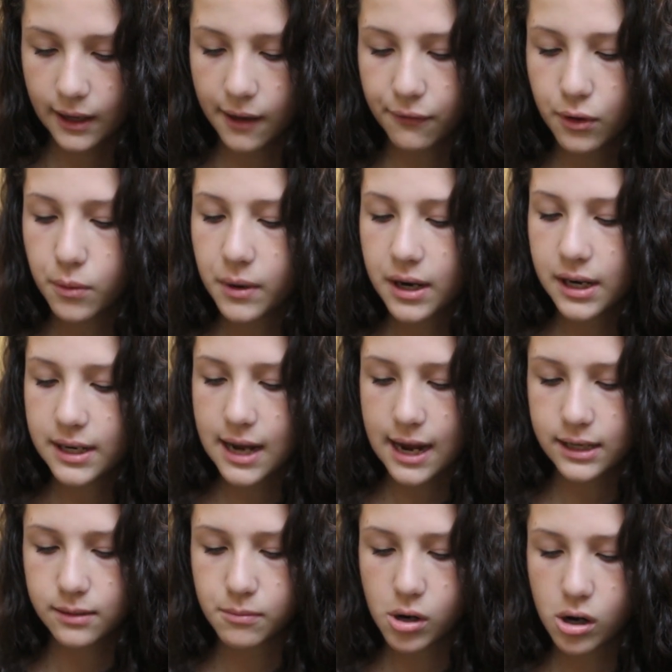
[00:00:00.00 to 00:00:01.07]
If you were to
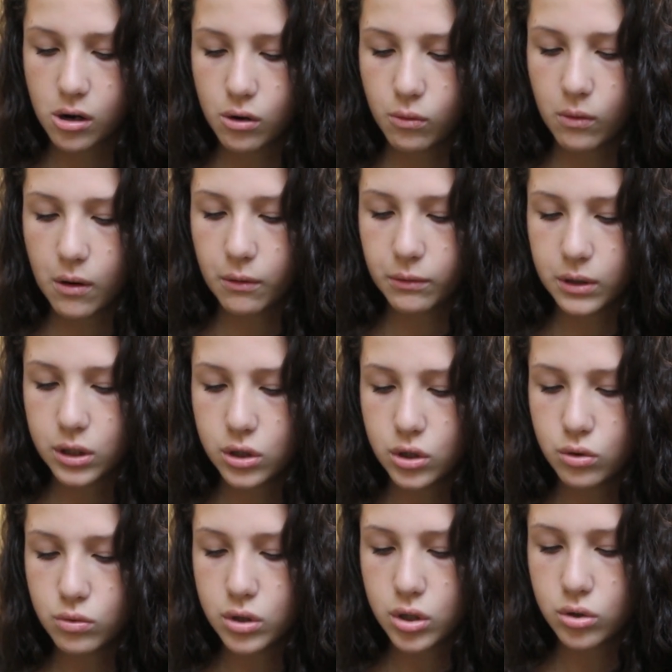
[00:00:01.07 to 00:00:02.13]
die tomorrow, what would
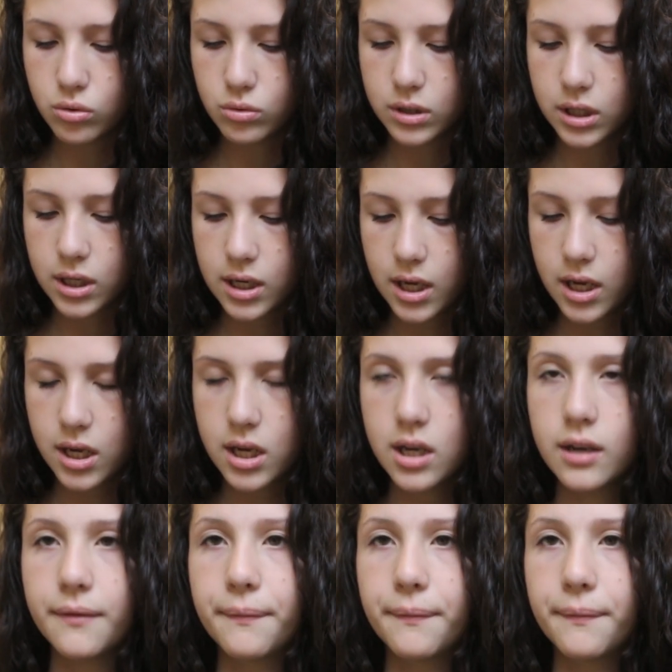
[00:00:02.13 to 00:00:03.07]
you do today?